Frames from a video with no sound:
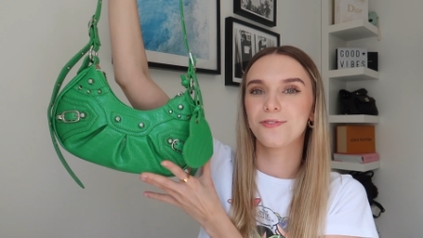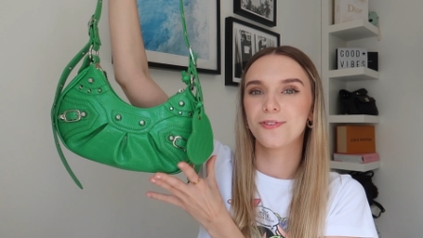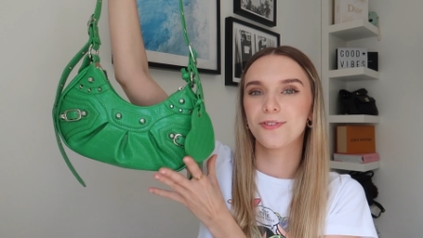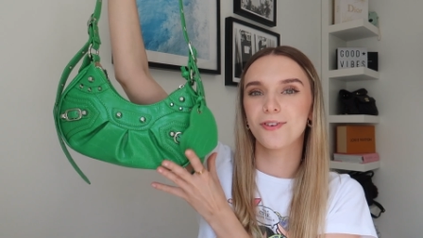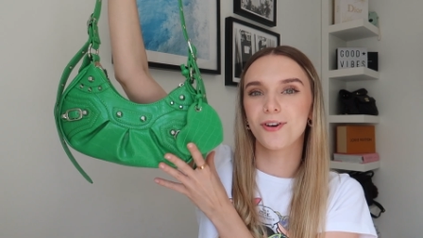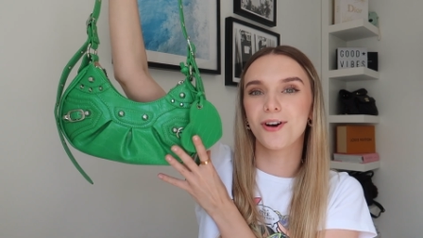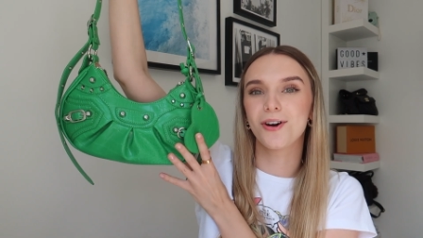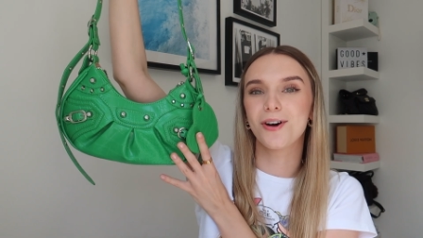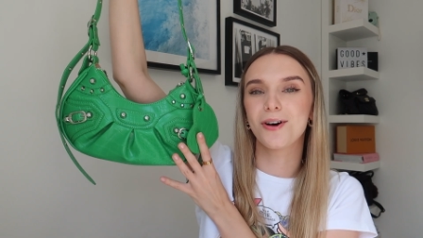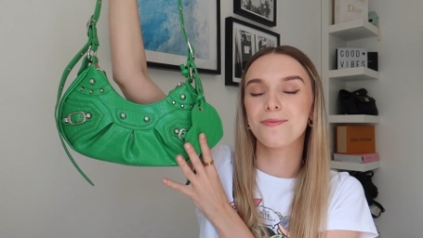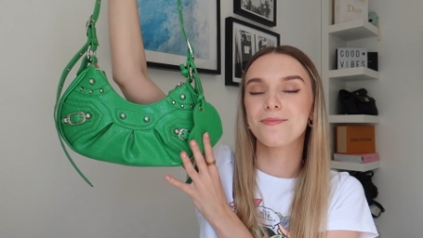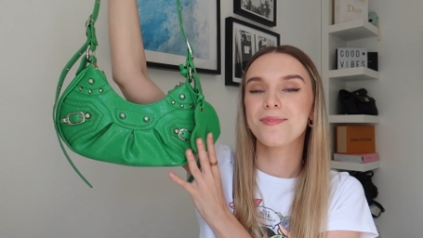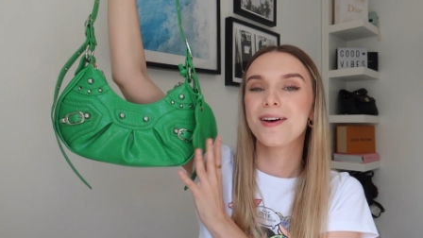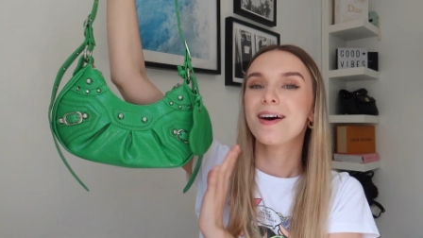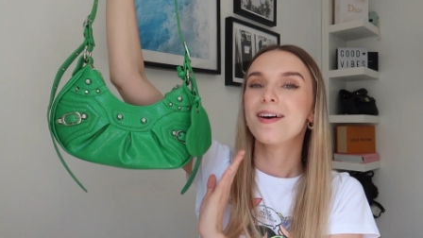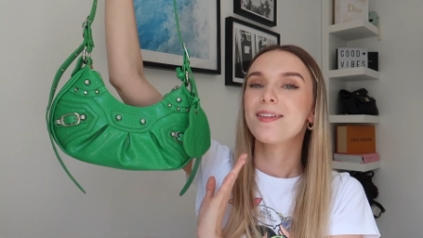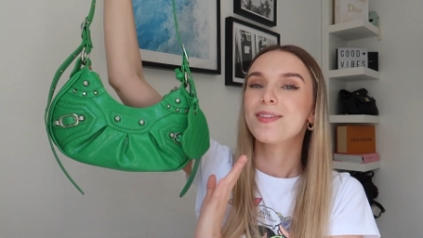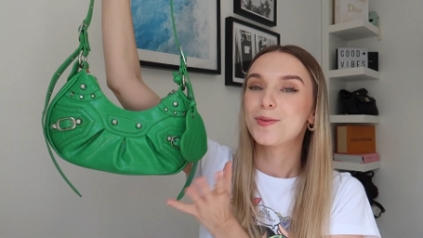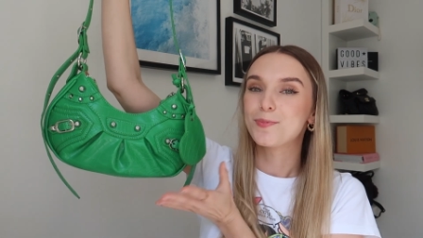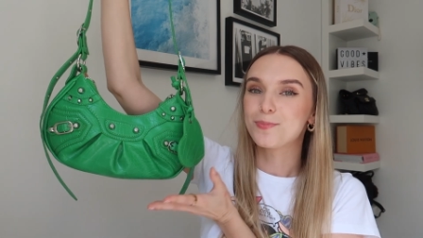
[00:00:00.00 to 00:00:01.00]
from
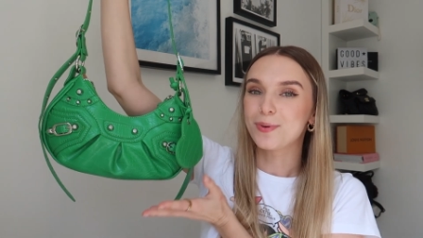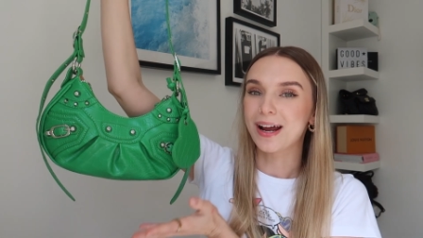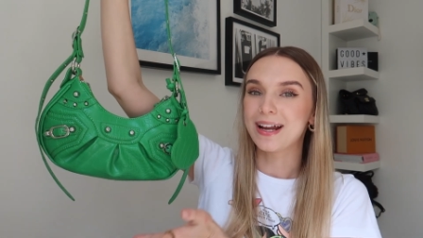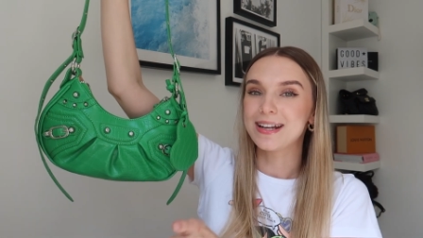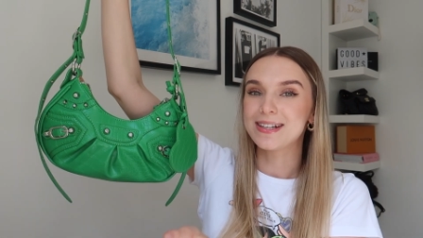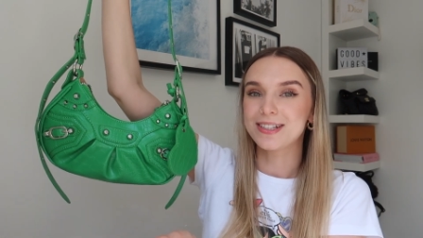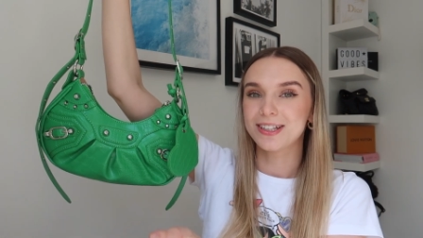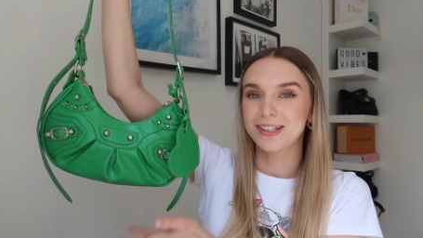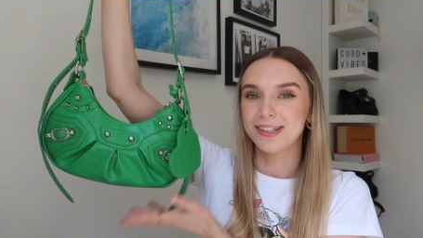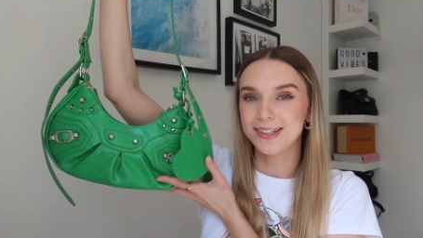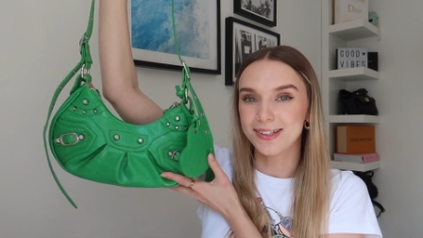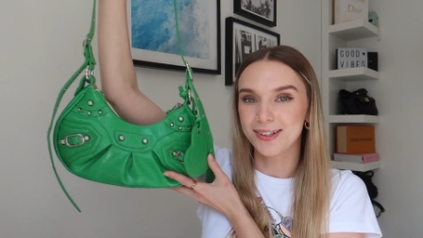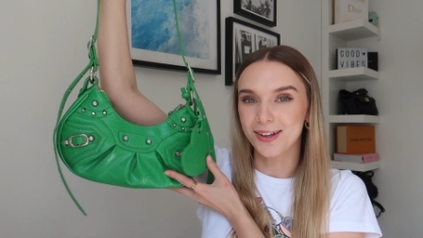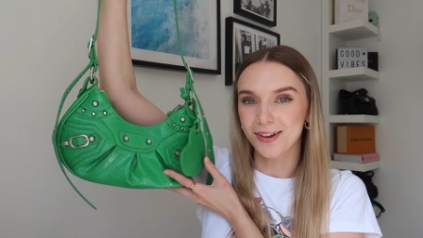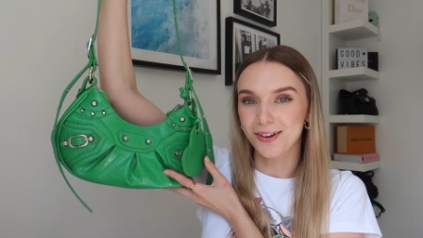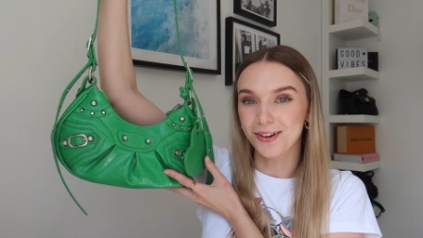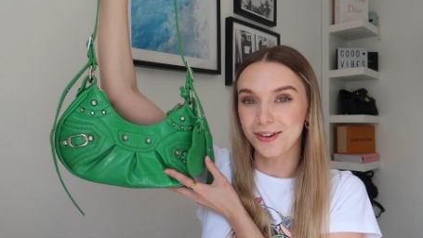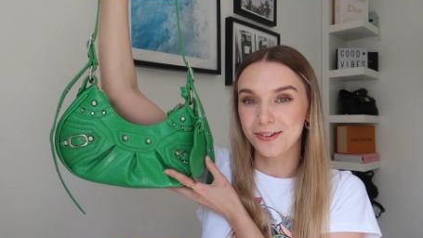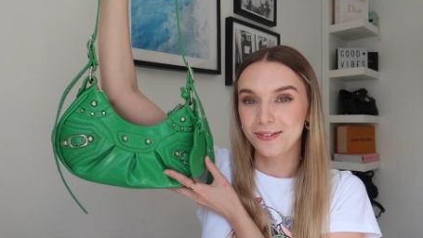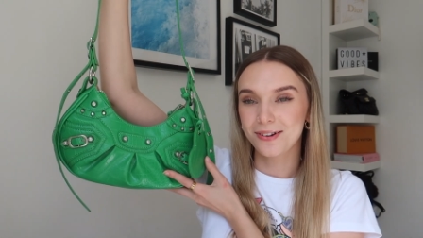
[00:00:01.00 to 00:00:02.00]
the brand
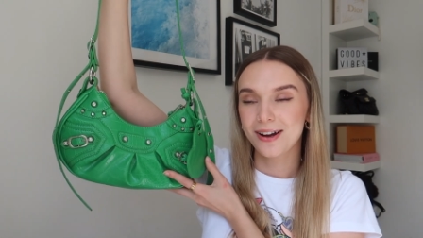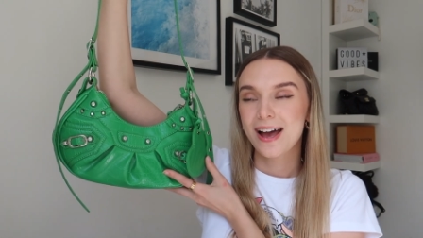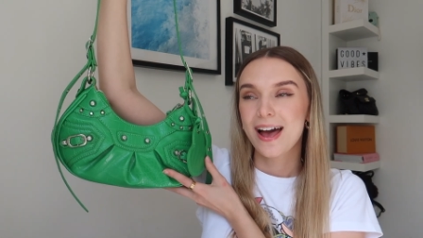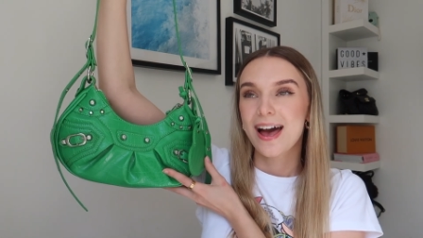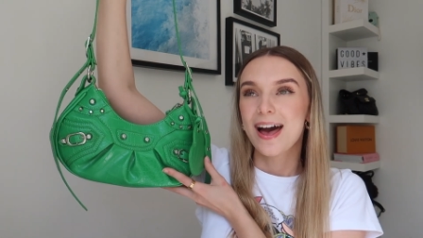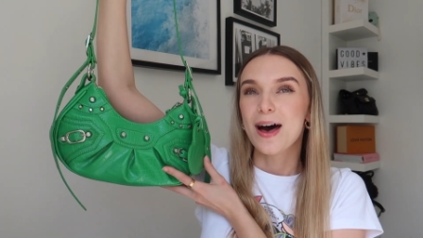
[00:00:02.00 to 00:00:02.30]
Ego.